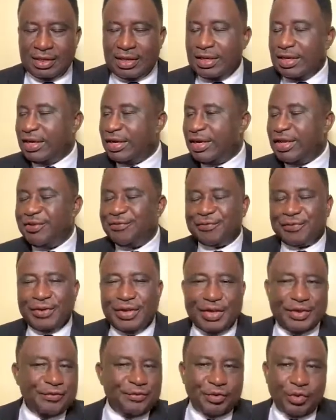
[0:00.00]
He leaves
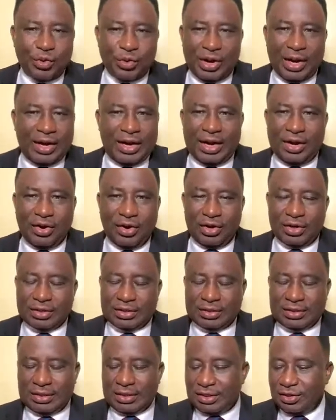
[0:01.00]
evil in the
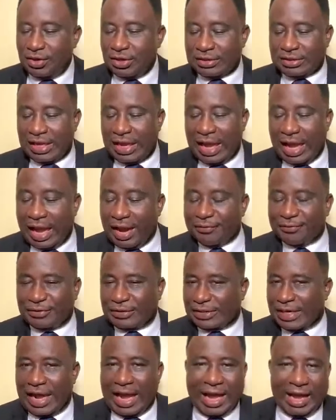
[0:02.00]
dust. He doesn't have
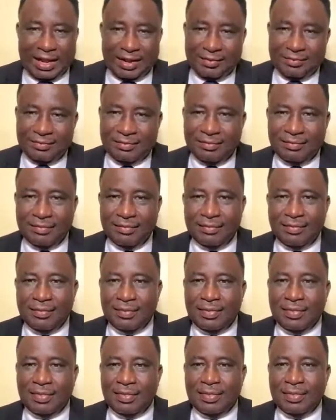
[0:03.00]
time.
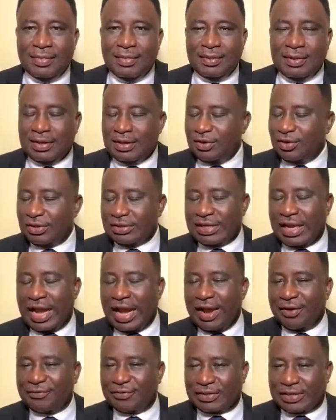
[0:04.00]
He doesn't
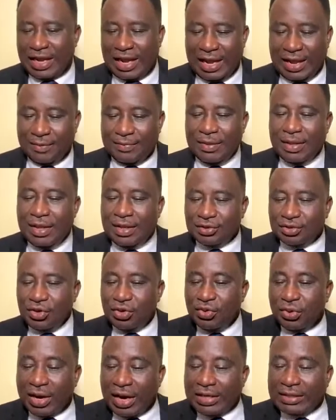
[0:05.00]
have time. So
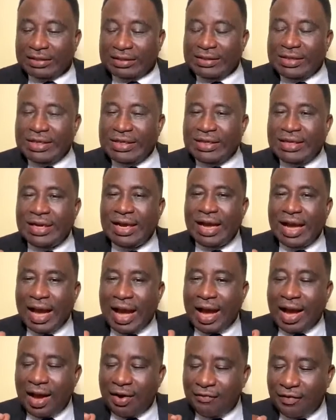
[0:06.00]
you can see
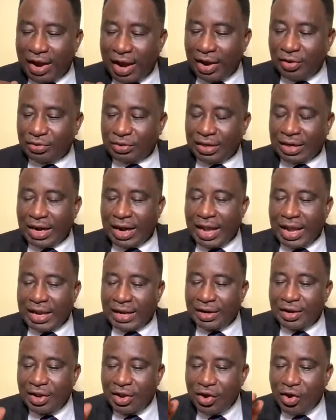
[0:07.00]
I have
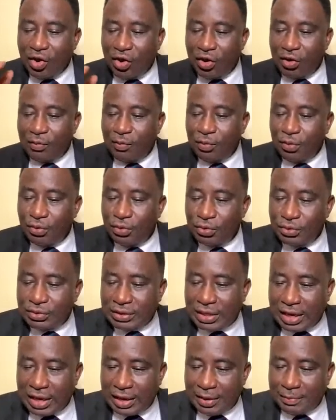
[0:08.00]
outlined
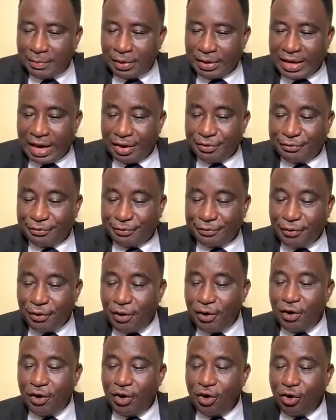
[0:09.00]
almost more than
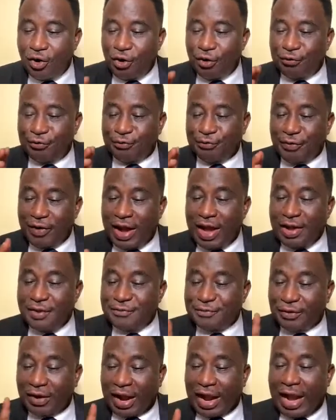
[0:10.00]
four or
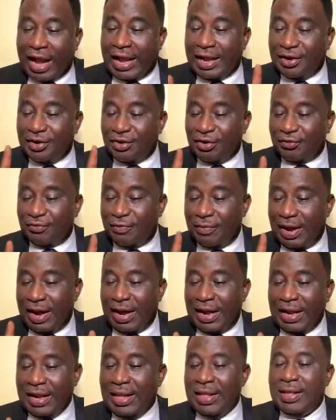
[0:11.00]
five kind of
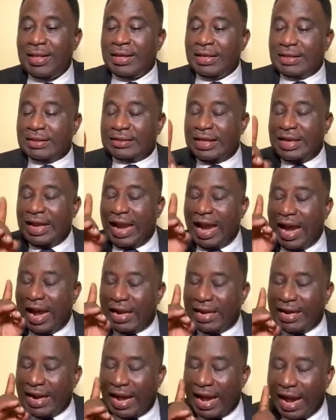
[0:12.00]
mind. He said,
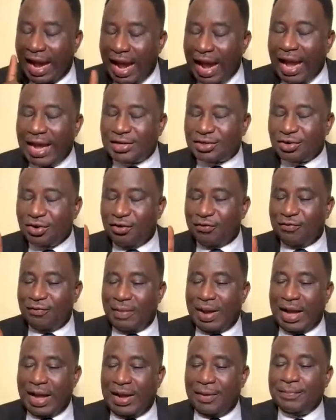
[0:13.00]
at the heart of
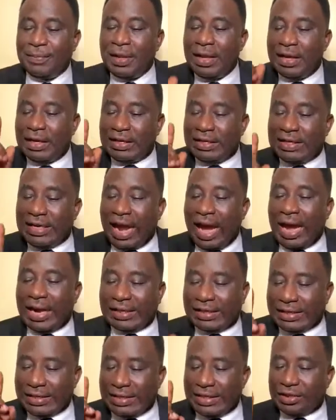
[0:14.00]
man,
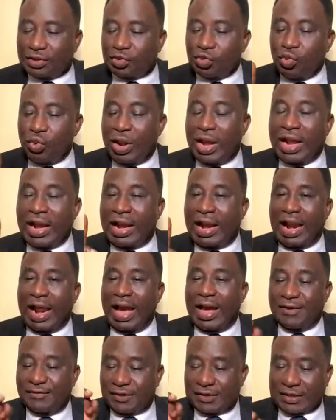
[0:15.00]
that is where
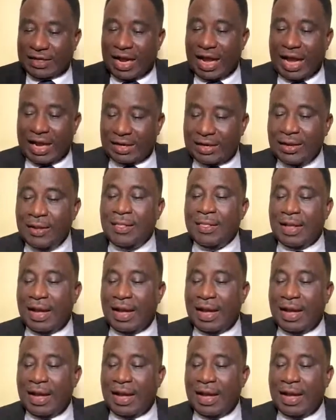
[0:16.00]
life starts.